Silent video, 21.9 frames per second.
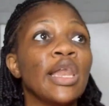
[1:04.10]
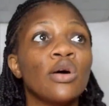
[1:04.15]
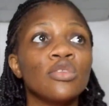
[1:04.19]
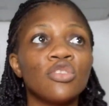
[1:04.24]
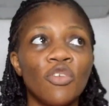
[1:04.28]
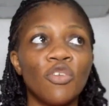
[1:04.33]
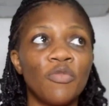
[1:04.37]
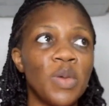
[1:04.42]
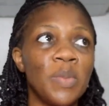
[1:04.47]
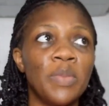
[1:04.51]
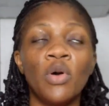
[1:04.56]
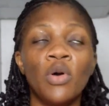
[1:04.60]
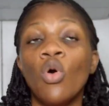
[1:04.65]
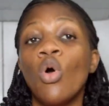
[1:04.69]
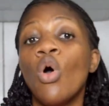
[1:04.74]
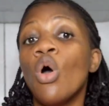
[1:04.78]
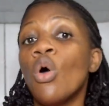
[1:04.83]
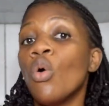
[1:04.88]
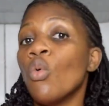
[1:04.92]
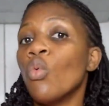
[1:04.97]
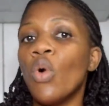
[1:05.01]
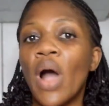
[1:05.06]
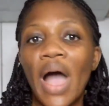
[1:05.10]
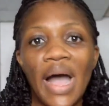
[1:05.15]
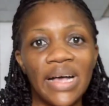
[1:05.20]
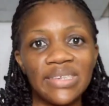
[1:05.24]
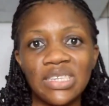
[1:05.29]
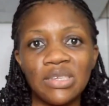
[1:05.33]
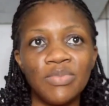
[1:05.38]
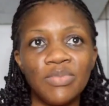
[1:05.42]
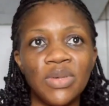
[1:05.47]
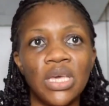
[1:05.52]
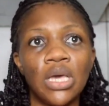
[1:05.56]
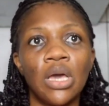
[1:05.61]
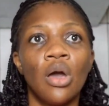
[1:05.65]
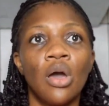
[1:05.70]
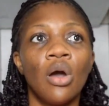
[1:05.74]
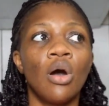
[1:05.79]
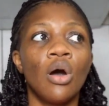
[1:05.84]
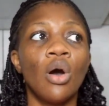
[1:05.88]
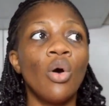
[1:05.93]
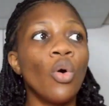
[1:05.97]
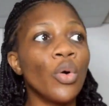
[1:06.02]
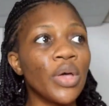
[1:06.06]
lot of people will ask me,
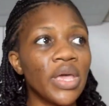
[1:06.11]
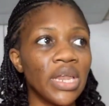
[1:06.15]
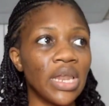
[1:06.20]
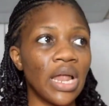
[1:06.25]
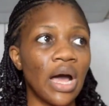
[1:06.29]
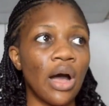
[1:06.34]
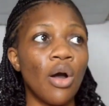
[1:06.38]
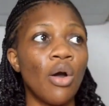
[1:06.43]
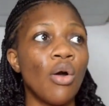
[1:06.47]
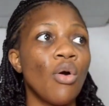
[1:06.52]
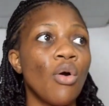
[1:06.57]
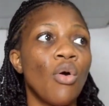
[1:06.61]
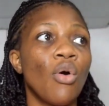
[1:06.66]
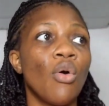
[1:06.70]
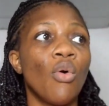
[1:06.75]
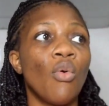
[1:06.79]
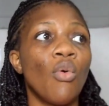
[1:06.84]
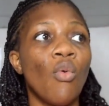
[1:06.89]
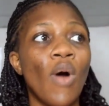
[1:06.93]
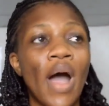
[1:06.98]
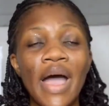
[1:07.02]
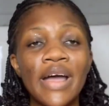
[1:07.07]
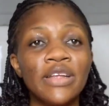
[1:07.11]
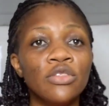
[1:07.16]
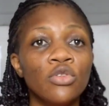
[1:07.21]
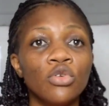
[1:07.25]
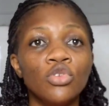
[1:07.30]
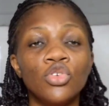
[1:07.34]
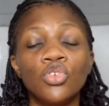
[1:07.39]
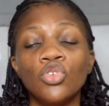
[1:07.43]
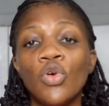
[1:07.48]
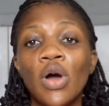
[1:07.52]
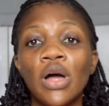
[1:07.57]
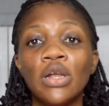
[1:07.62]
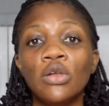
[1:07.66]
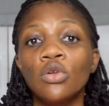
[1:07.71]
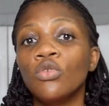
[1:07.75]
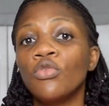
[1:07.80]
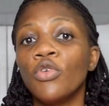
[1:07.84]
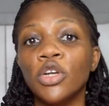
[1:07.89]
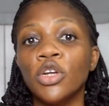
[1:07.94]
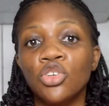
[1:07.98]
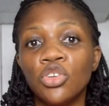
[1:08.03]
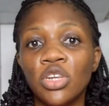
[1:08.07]
okay, now why don't you go and look
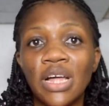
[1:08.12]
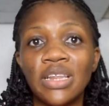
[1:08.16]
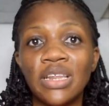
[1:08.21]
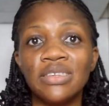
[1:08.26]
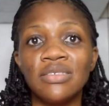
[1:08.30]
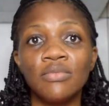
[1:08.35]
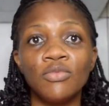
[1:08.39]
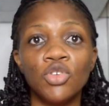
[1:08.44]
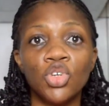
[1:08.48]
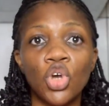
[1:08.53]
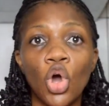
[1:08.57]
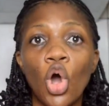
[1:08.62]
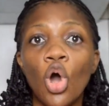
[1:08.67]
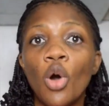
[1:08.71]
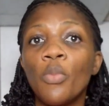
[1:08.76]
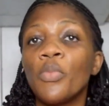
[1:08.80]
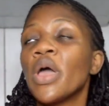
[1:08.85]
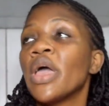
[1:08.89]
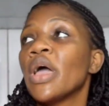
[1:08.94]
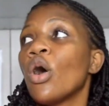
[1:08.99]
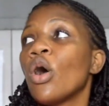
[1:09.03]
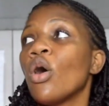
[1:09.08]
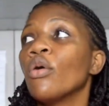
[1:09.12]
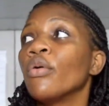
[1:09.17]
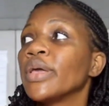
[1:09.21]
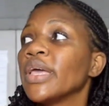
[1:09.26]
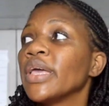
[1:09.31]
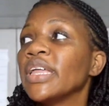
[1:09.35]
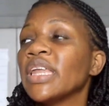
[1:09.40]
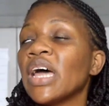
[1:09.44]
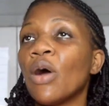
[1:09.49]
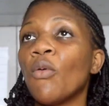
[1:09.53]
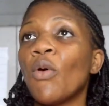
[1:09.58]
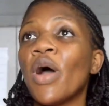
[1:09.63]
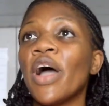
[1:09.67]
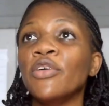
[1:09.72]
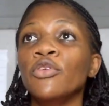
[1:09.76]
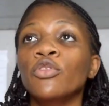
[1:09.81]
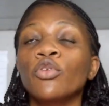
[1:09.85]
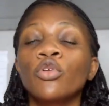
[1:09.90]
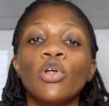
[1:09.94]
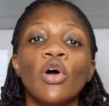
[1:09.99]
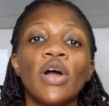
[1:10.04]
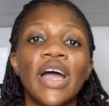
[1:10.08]
for a journalism job? Okay, now why are
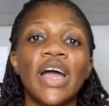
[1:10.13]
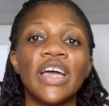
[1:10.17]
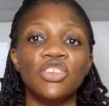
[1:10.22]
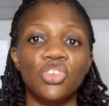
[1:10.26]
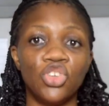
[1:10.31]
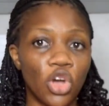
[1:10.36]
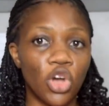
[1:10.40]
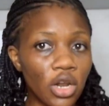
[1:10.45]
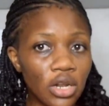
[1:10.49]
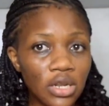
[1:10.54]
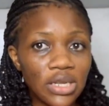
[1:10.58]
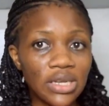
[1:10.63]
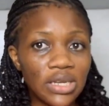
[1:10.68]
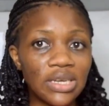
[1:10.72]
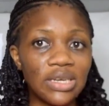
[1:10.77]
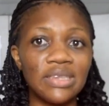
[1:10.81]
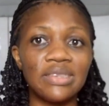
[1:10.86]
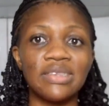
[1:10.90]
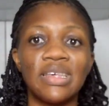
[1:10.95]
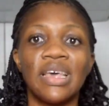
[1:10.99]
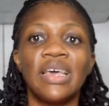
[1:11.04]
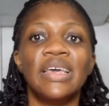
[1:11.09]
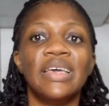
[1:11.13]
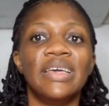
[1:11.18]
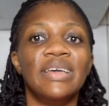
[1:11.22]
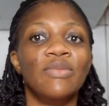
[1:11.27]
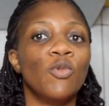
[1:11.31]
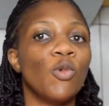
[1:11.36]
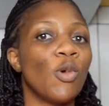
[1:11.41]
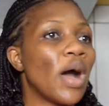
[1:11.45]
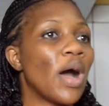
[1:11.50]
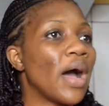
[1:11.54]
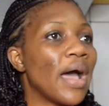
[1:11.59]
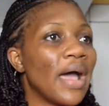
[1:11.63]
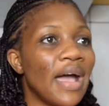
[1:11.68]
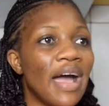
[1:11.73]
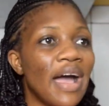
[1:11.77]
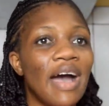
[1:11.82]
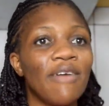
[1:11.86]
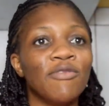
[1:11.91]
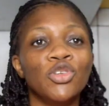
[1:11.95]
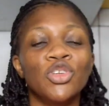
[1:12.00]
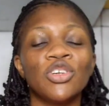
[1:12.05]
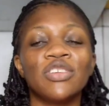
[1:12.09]
you no longer a journalist? Why
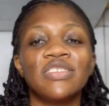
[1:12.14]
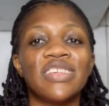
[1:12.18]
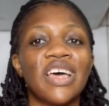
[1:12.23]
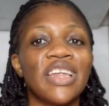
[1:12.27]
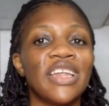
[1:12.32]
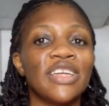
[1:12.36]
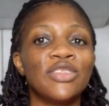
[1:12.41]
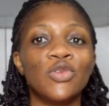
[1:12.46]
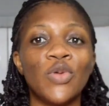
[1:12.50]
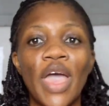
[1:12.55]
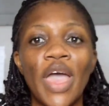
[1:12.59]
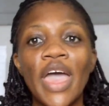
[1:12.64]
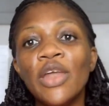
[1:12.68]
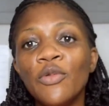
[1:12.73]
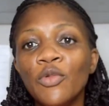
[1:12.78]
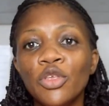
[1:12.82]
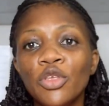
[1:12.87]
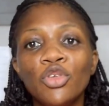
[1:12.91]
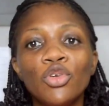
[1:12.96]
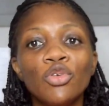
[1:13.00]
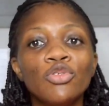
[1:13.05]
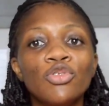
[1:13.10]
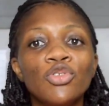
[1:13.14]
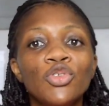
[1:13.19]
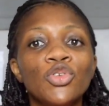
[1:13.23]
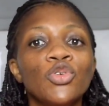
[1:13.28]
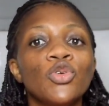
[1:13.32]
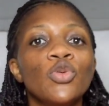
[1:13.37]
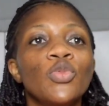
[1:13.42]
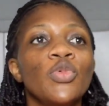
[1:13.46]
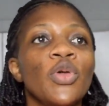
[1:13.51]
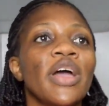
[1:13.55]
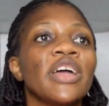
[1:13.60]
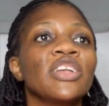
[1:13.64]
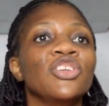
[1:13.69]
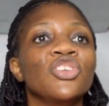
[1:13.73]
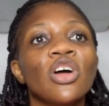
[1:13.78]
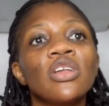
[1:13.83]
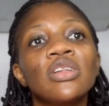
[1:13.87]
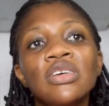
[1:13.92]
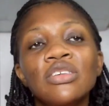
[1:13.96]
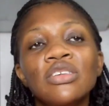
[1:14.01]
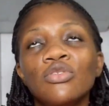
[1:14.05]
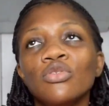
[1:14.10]
have you just decided to end with YouTube? You're a
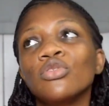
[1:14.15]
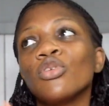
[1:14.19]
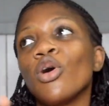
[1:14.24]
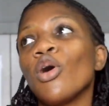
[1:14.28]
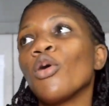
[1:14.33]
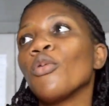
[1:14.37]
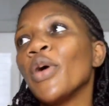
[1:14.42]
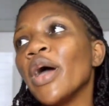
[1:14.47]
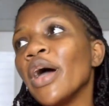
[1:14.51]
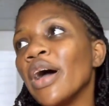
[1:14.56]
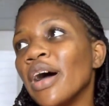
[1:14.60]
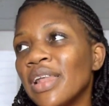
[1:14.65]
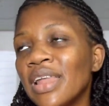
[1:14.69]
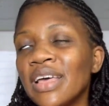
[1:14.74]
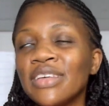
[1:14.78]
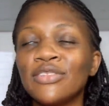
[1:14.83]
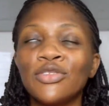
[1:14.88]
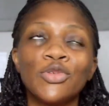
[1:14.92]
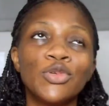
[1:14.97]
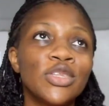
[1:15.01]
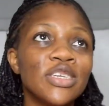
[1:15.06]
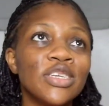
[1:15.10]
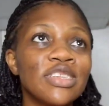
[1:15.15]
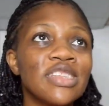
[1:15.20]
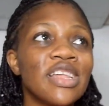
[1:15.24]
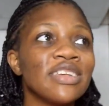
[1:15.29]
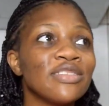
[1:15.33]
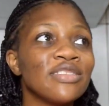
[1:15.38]
journalist, you talk well, let's do this,